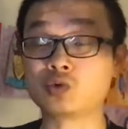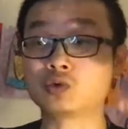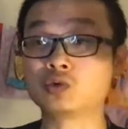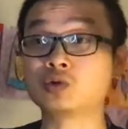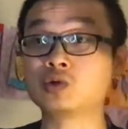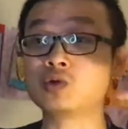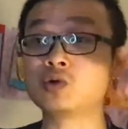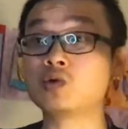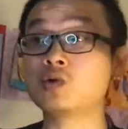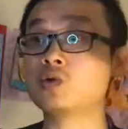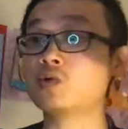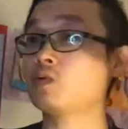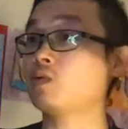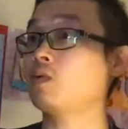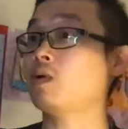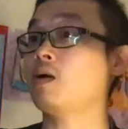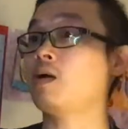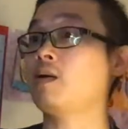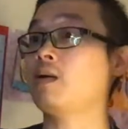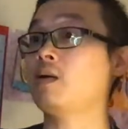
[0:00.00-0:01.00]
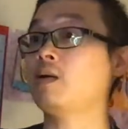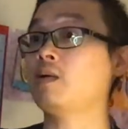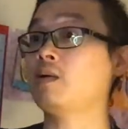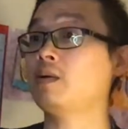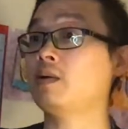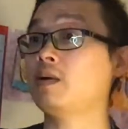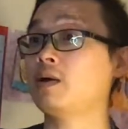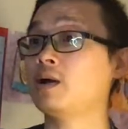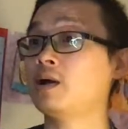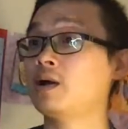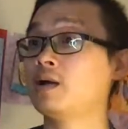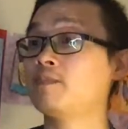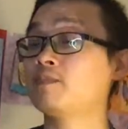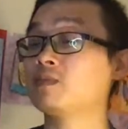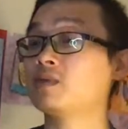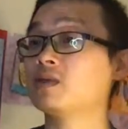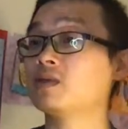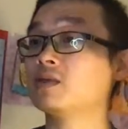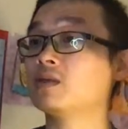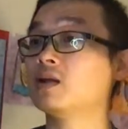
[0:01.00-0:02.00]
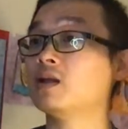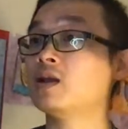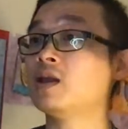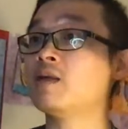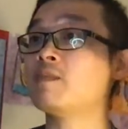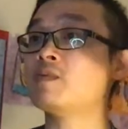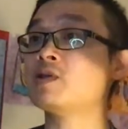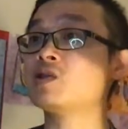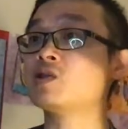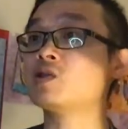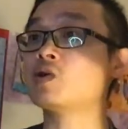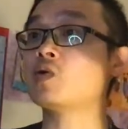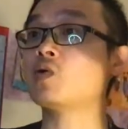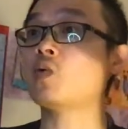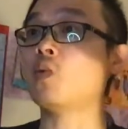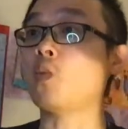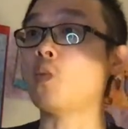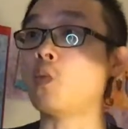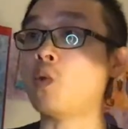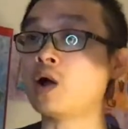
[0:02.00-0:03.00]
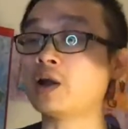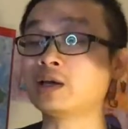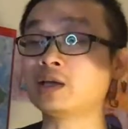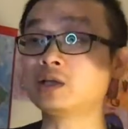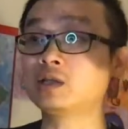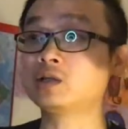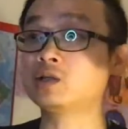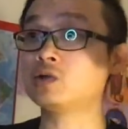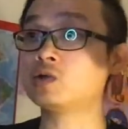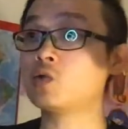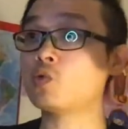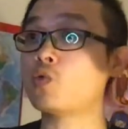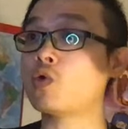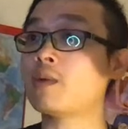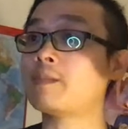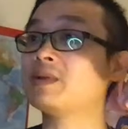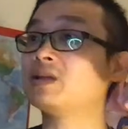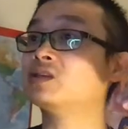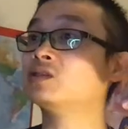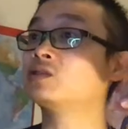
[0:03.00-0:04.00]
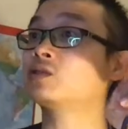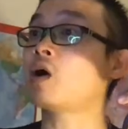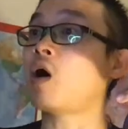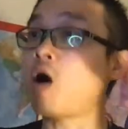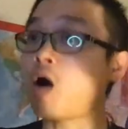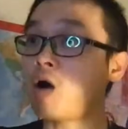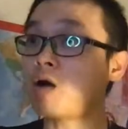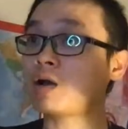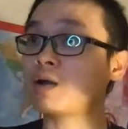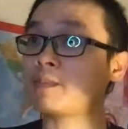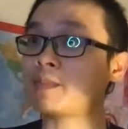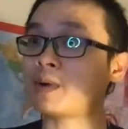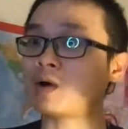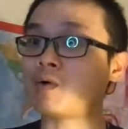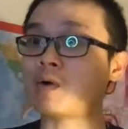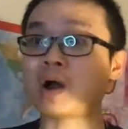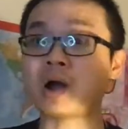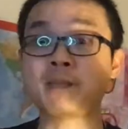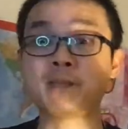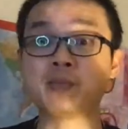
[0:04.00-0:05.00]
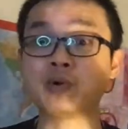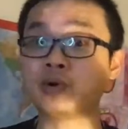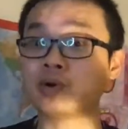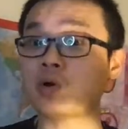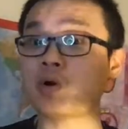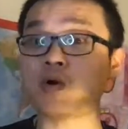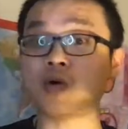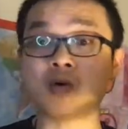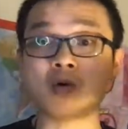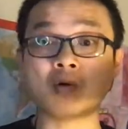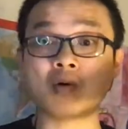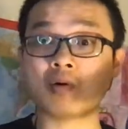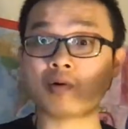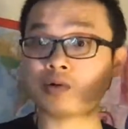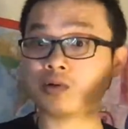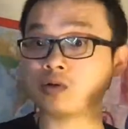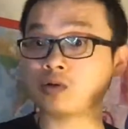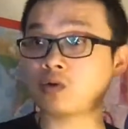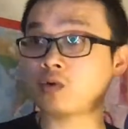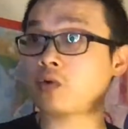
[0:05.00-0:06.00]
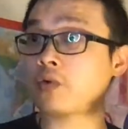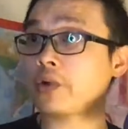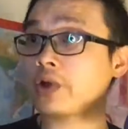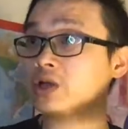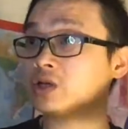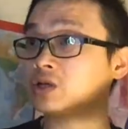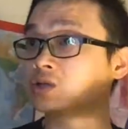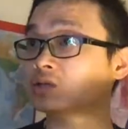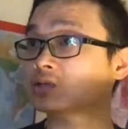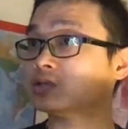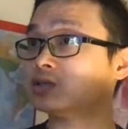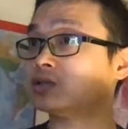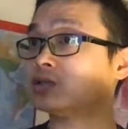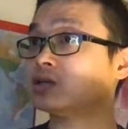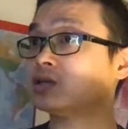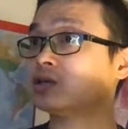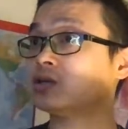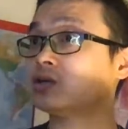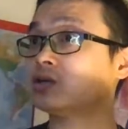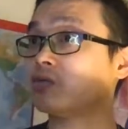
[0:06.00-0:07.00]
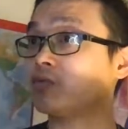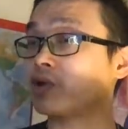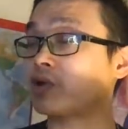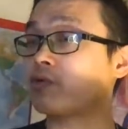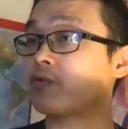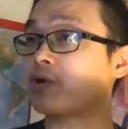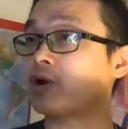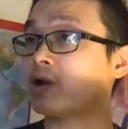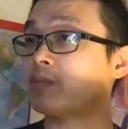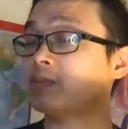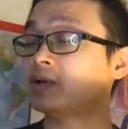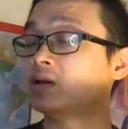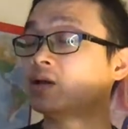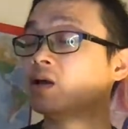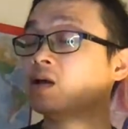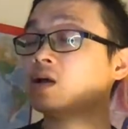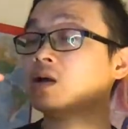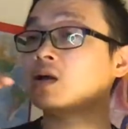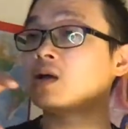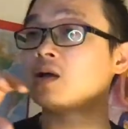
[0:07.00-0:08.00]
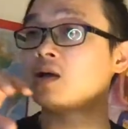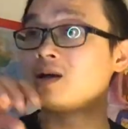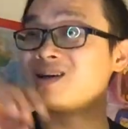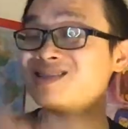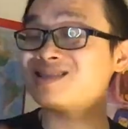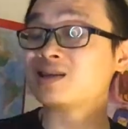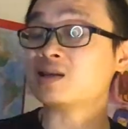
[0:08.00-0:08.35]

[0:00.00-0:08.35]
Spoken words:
do let me know what do you want me to talk about. I put all your question, your requirement in a